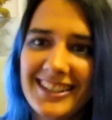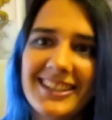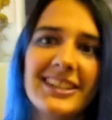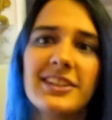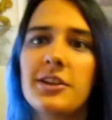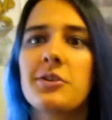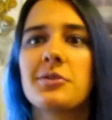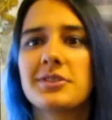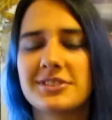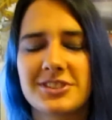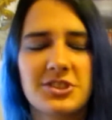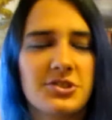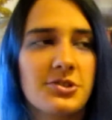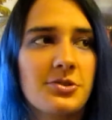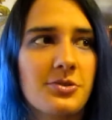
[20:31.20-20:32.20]
No, it's
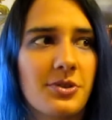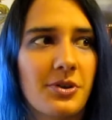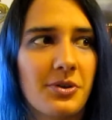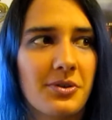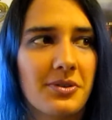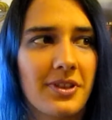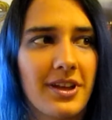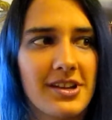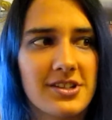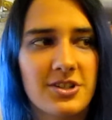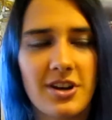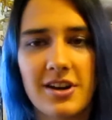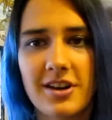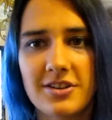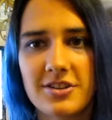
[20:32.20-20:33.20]
true though. I
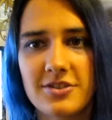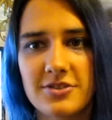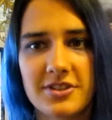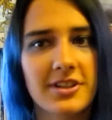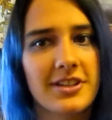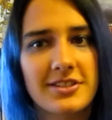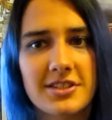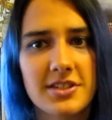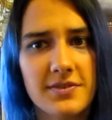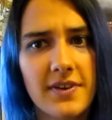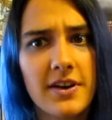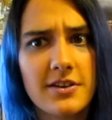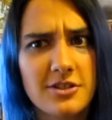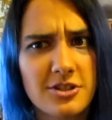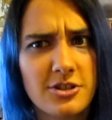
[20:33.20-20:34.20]
try not to use it because it's a
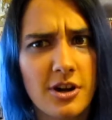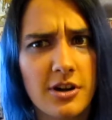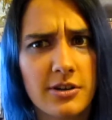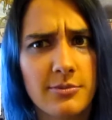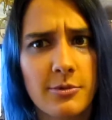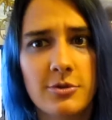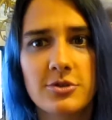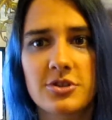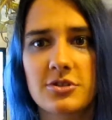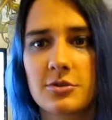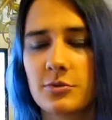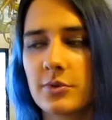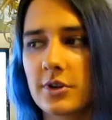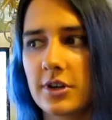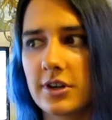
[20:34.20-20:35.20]
very strong emotional
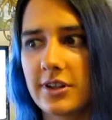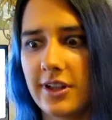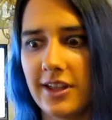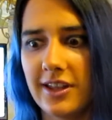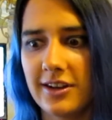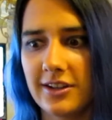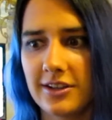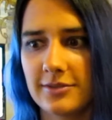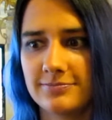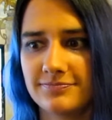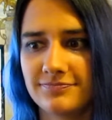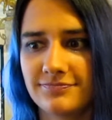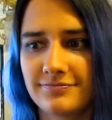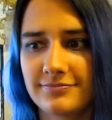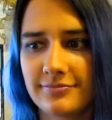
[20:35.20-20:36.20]
word, and
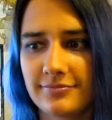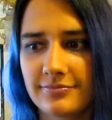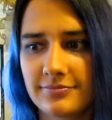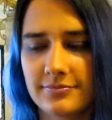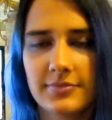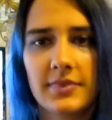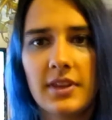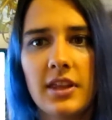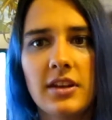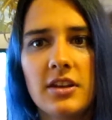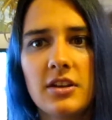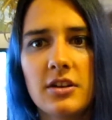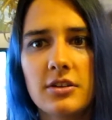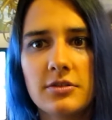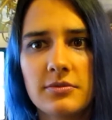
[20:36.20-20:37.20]
you
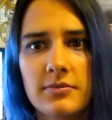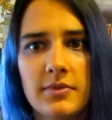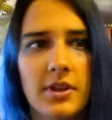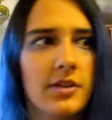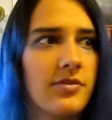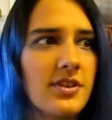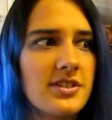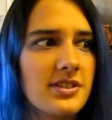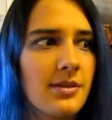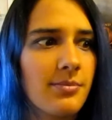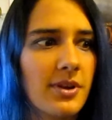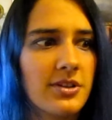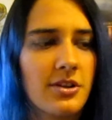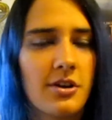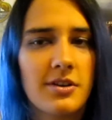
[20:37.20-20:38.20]
know, if I stub my
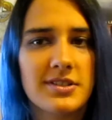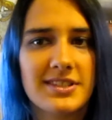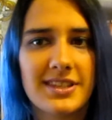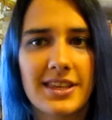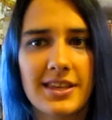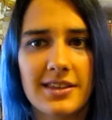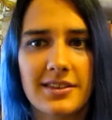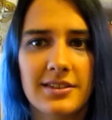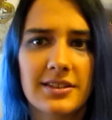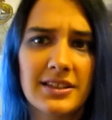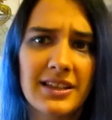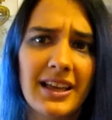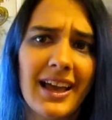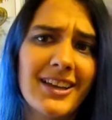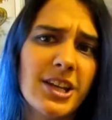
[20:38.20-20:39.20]
toe, it's like
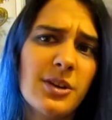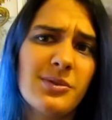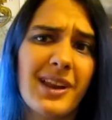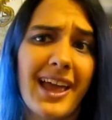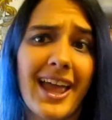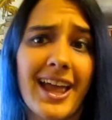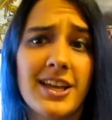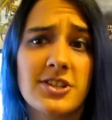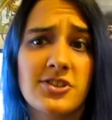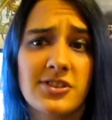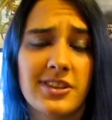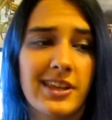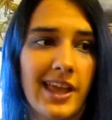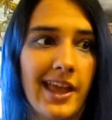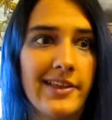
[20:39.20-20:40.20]
I don't
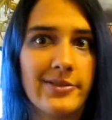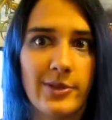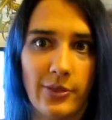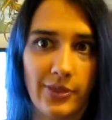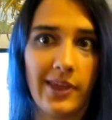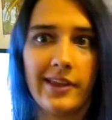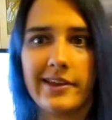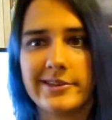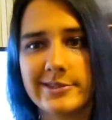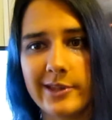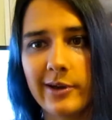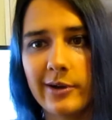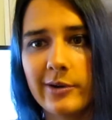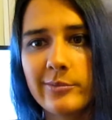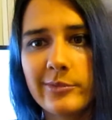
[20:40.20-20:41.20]
actually hate the thing I
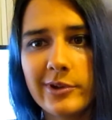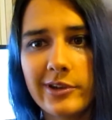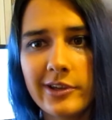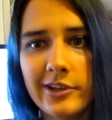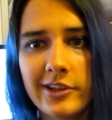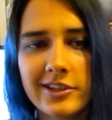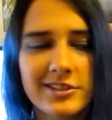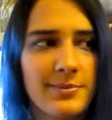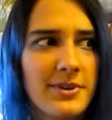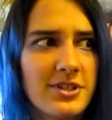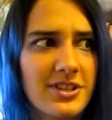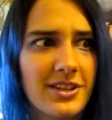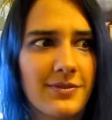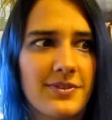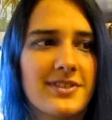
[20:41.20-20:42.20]
stubbed,
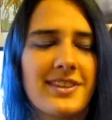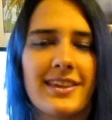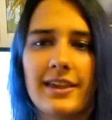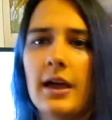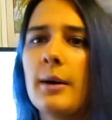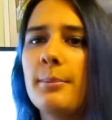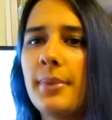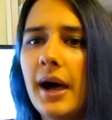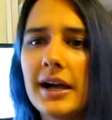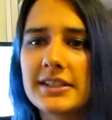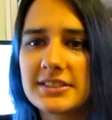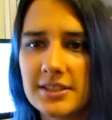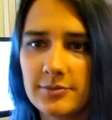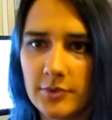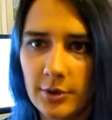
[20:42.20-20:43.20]
especially if it's like a
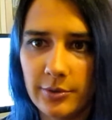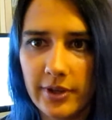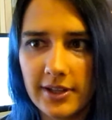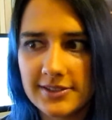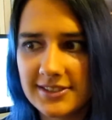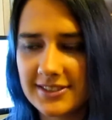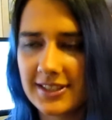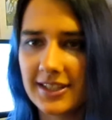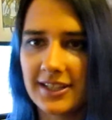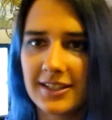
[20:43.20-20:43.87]
box of donuts.